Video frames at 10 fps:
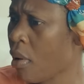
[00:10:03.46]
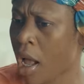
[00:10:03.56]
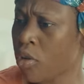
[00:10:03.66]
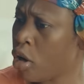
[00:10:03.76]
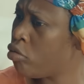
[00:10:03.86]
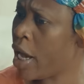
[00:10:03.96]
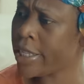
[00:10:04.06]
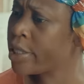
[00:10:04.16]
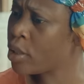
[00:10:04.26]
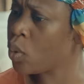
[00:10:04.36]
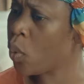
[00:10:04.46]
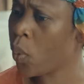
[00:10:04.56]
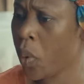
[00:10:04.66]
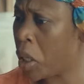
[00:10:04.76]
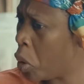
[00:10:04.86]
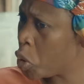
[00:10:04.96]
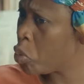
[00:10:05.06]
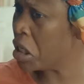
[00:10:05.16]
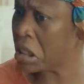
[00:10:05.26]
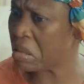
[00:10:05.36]
not do anything, no. I'd not
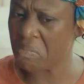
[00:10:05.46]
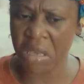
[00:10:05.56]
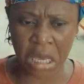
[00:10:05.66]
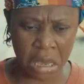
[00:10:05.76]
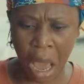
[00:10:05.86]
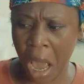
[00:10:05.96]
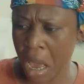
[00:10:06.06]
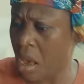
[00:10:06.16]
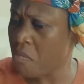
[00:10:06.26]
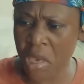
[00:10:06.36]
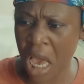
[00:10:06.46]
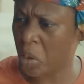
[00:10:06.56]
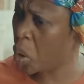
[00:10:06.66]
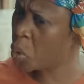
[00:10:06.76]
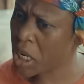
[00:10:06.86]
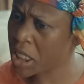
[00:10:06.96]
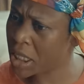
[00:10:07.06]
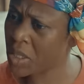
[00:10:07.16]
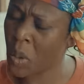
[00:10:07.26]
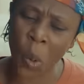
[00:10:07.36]
do anything, me. Me, I'd not do
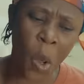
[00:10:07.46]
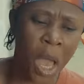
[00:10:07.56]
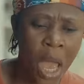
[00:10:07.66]
anything, no.